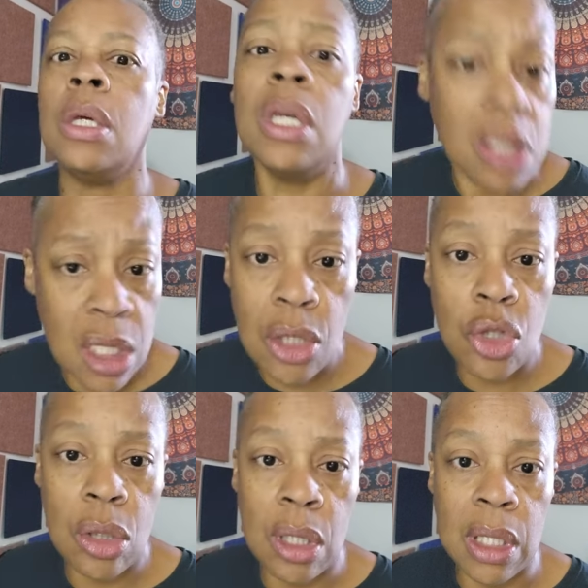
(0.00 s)

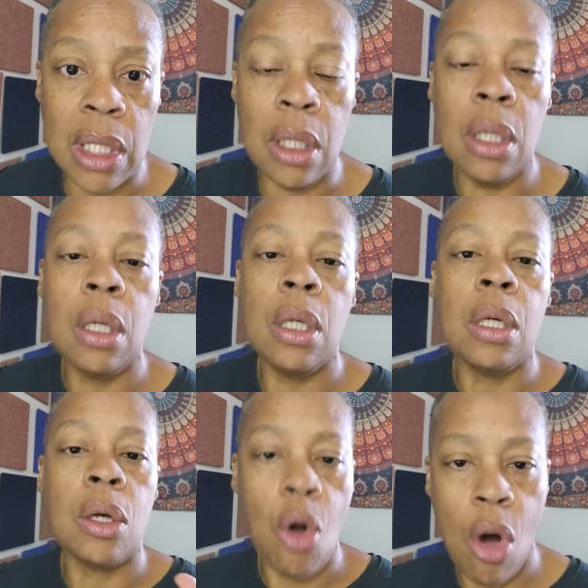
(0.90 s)
intentionally
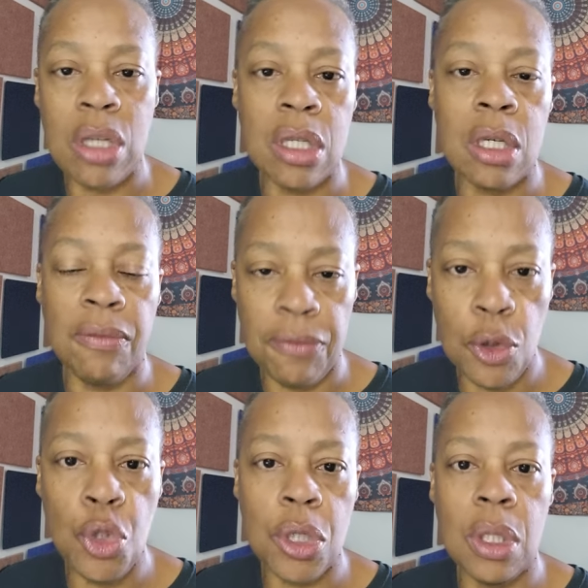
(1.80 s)
causing
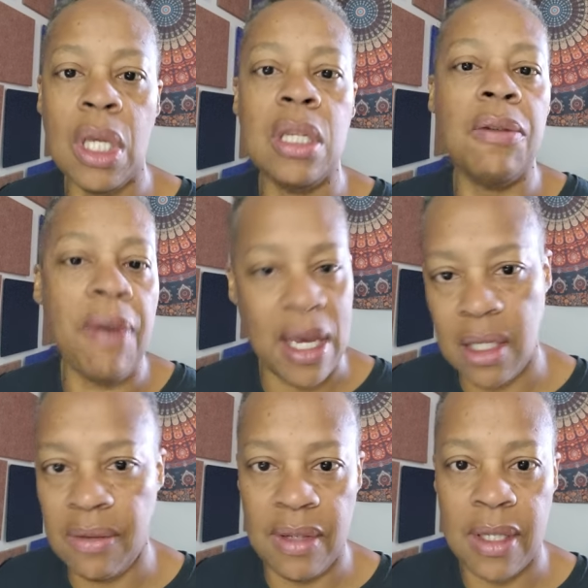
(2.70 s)
confusion and
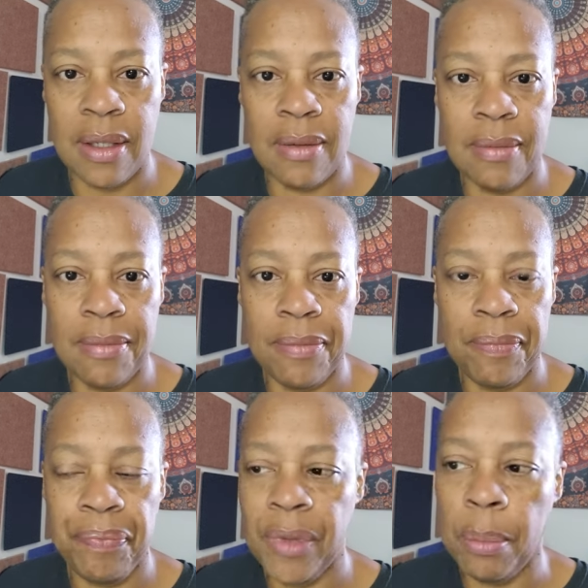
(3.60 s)
divisiveness.
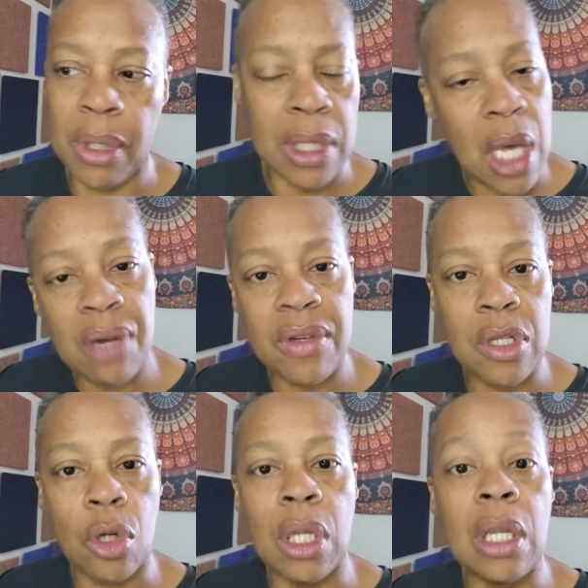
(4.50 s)
But a lot of us
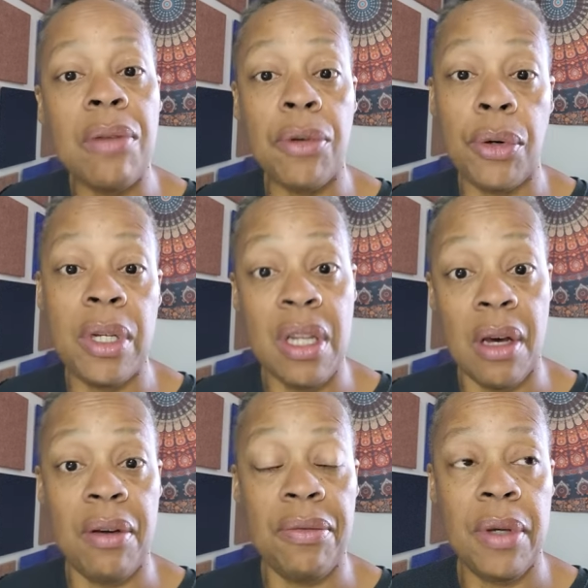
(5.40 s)
are clever
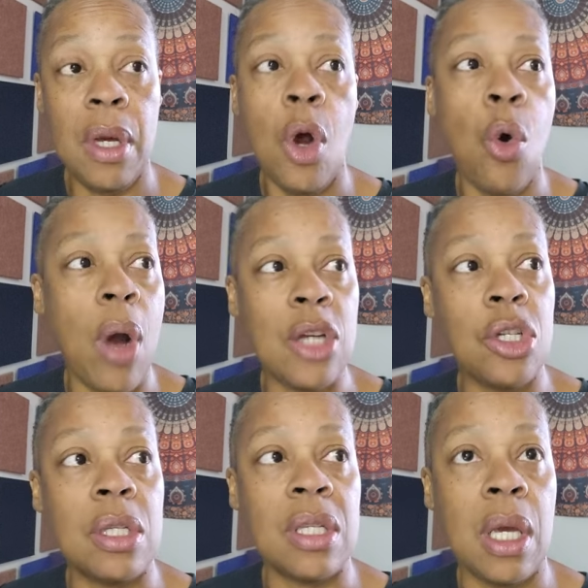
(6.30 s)
enough, or I
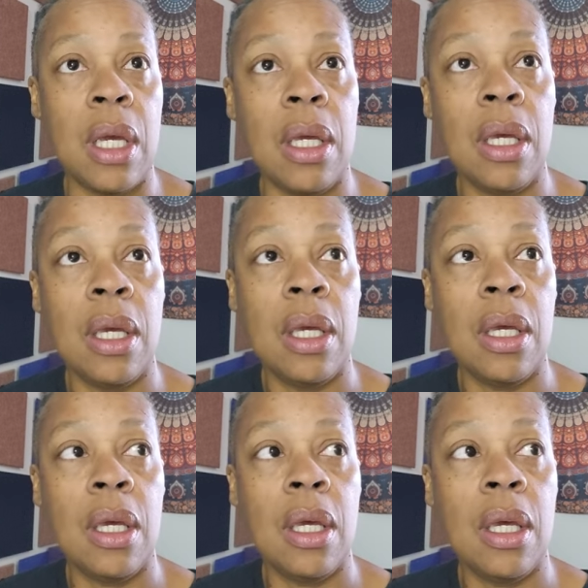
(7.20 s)
should say,
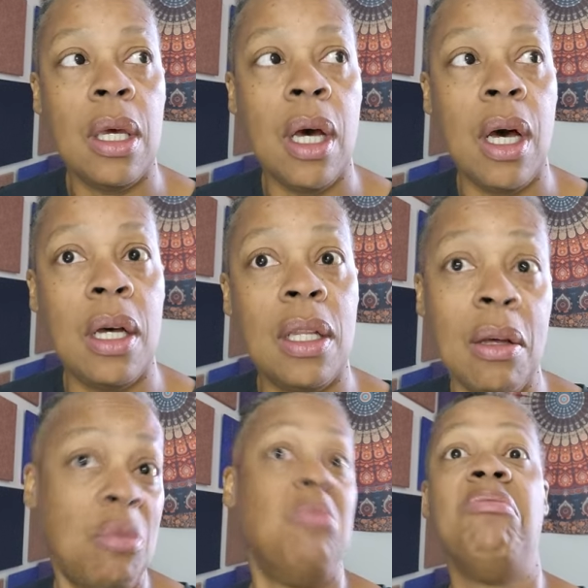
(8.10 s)
uh,
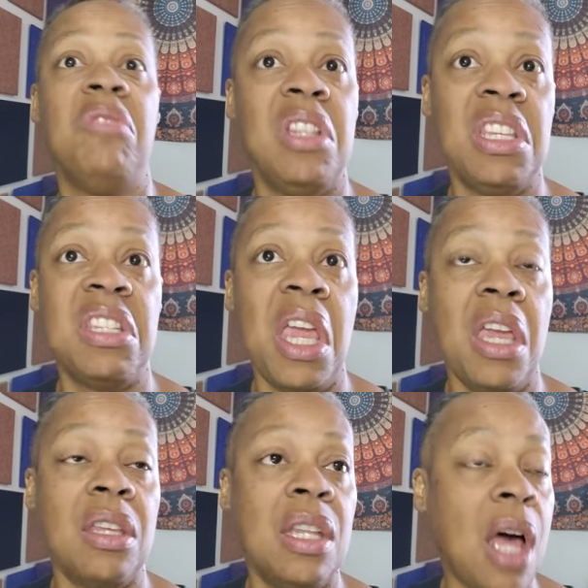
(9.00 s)
let's say
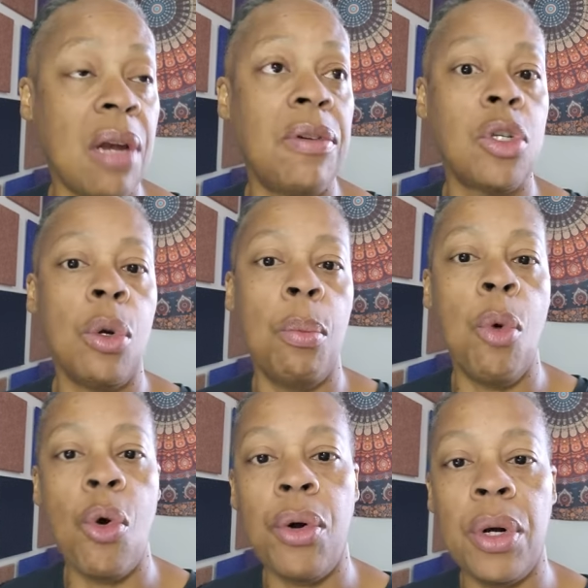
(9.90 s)
it, a lot of us are
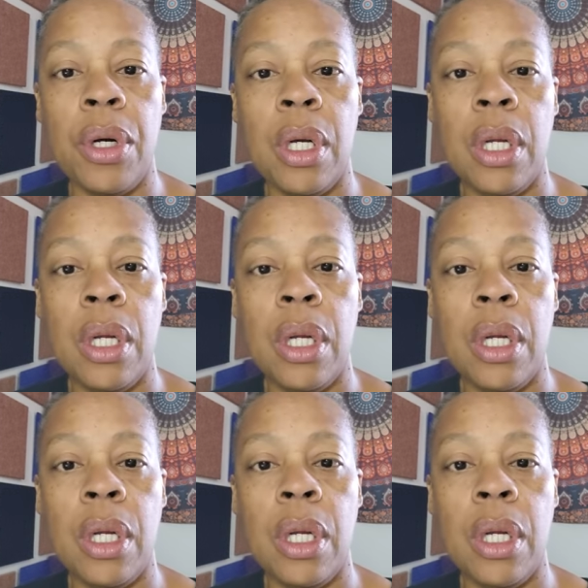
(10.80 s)
more